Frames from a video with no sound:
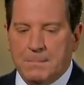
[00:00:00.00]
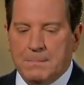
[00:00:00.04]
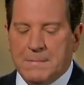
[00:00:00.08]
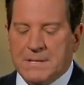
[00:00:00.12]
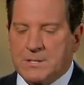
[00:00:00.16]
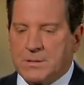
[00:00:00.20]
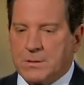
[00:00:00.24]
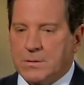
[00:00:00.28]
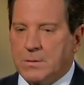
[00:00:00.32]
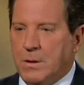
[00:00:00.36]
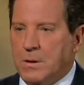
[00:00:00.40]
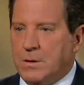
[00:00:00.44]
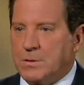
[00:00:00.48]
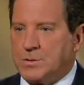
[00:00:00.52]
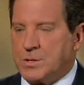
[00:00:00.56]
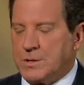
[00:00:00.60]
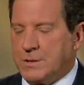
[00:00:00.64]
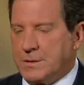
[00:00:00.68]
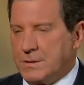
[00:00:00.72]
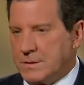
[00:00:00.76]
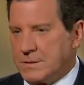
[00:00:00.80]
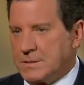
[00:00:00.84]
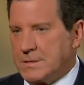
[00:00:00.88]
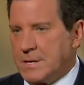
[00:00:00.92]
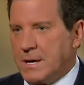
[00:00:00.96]
missile launch
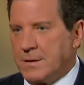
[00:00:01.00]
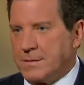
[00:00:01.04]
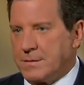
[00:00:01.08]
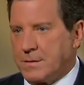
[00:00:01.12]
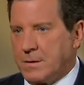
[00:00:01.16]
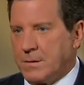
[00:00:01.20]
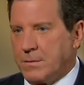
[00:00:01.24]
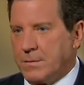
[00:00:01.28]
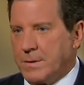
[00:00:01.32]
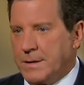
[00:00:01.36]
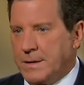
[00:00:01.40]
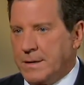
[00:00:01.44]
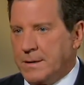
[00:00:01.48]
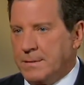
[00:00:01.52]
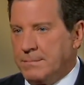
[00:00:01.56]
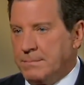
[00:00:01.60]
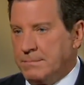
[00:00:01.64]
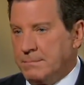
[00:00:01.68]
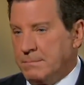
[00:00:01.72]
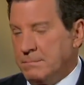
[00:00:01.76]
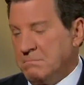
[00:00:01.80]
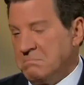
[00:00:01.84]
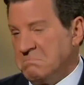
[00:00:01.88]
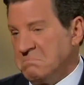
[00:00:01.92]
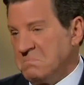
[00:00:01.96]
into South Korea,
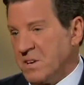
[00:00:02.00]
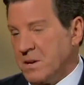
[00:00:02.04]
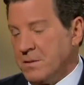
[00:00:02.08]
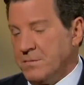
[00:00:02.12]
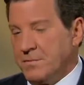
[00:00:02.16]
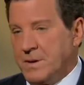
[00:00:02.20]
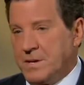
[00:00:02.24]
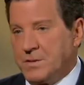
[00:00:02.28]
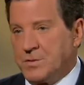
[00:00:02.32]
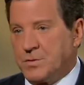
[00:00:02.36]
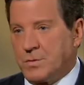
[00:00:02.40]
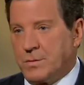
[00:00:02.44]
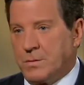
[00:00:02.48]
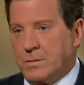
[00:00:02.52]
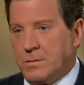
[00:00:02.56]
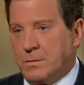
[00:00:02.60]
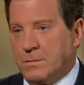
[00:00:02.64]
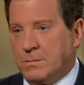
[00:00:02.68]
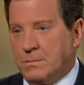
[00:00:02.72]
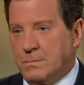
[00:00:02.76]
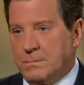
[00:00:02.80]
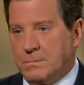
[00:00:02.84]
conventional?